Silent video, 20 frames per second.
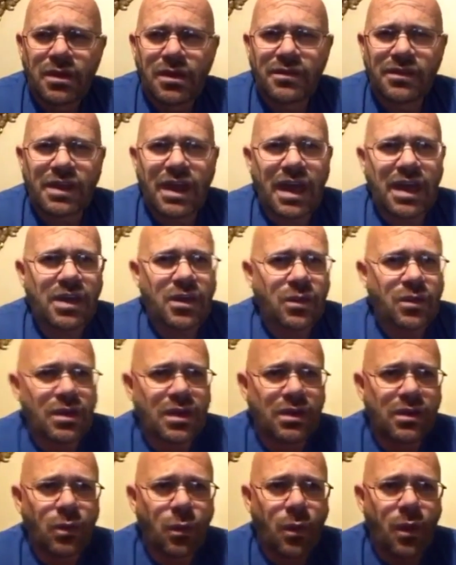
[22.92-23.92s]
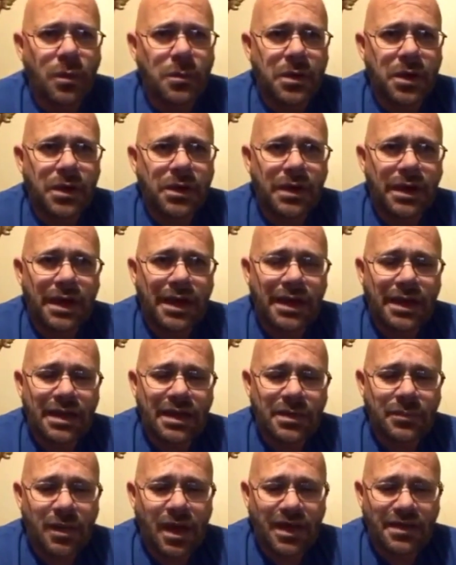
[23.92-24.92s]
This guy goes into Walmart
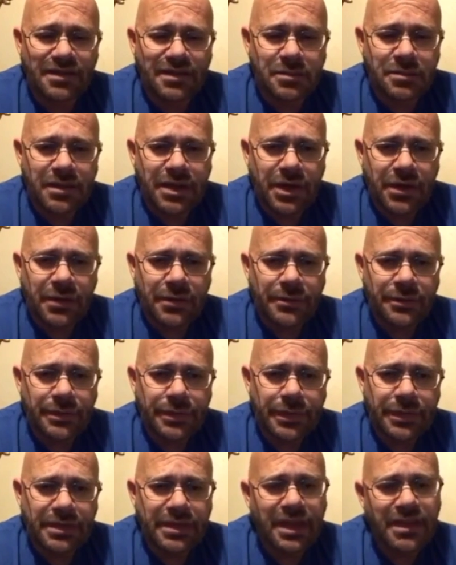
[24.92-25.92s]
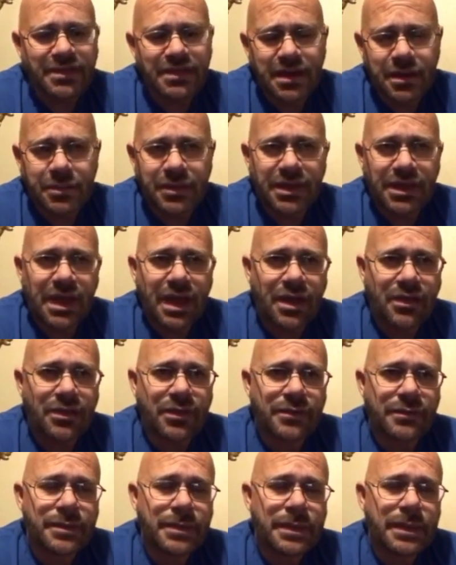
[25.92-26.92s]
and he buys some beer, takes it up the
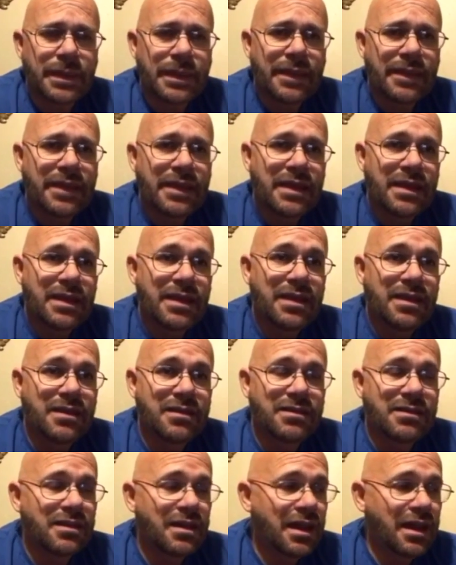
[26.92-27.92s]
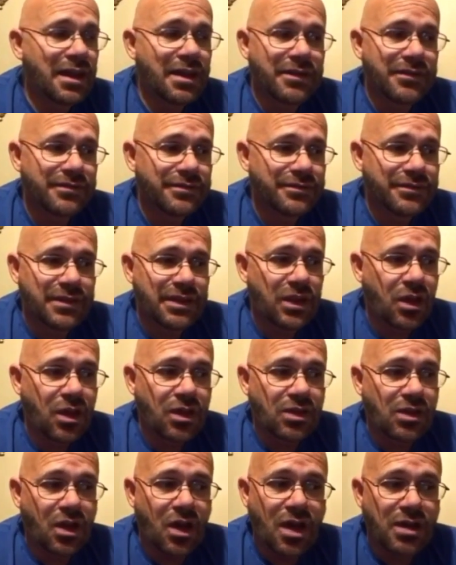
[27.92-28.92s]
counter. His
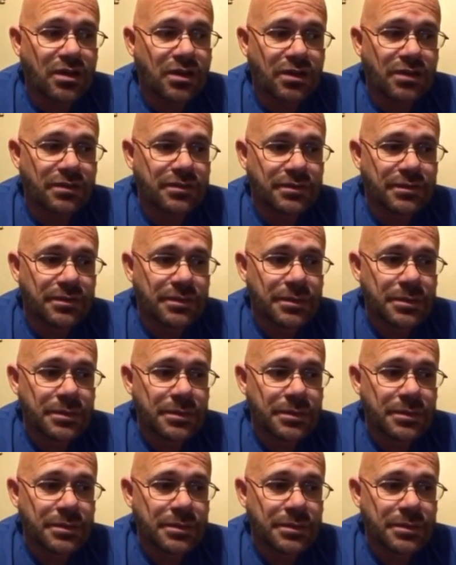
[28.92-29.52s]
young daughter